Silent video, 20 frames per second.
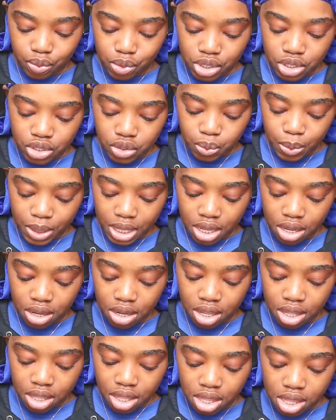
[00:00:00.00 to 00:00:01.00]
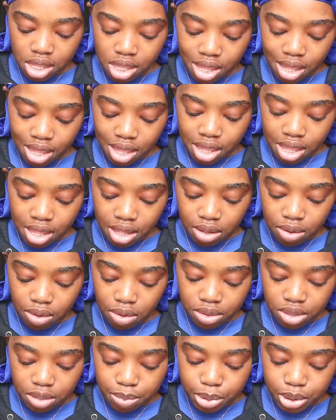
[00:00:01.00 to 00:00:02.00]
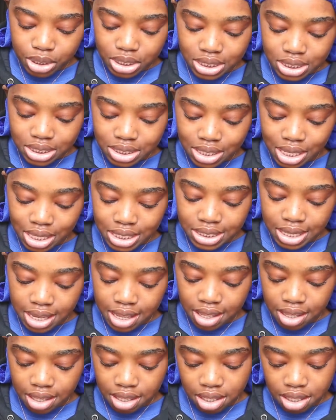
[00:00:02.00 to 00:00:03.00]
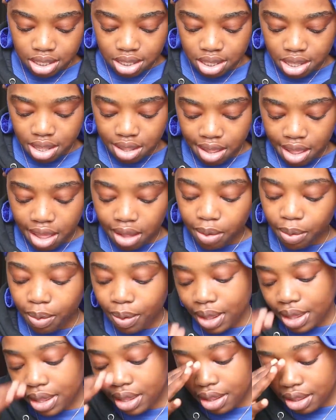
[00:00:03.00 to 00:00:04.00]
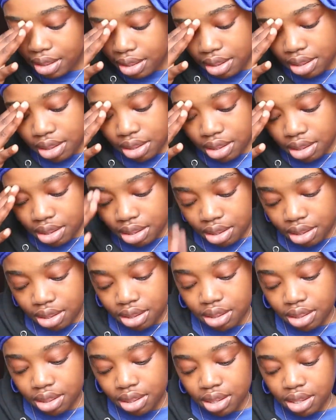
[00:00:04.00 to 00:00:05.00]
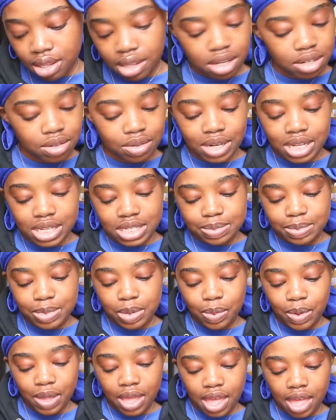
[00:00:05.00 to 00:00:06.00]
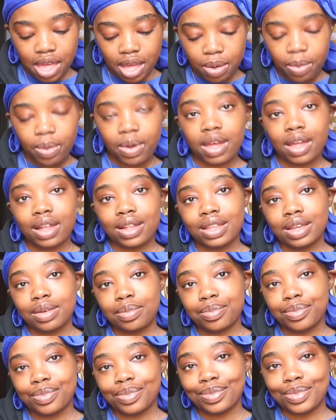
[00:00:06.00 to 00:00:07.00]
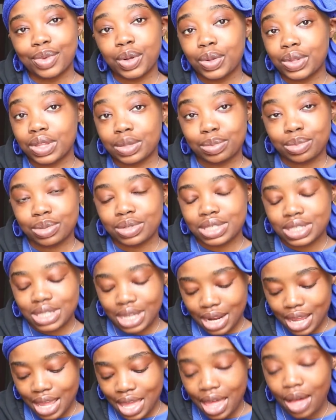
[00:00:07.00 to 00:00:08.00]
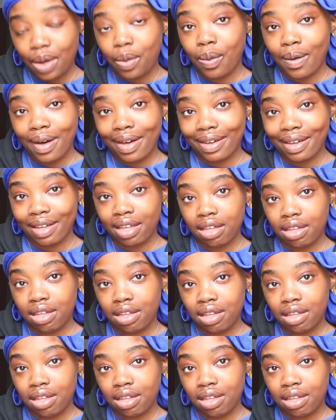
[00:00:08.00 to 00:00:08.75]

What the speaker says: which is where all the books that I acquire. Don't ask me where I acquire them. All the books that I acquire